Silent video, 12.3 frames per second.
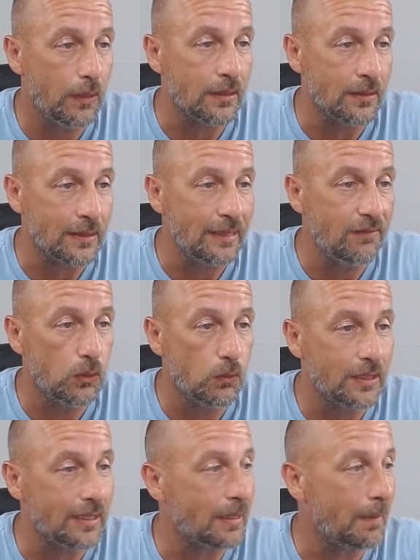and leave you
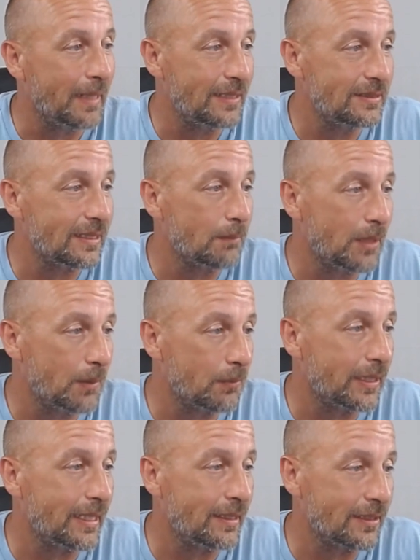with an amazing
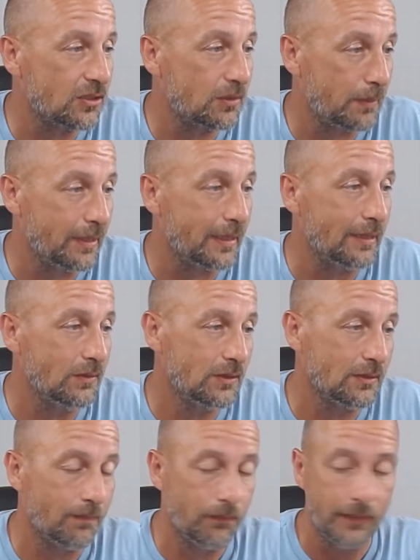memory and experience.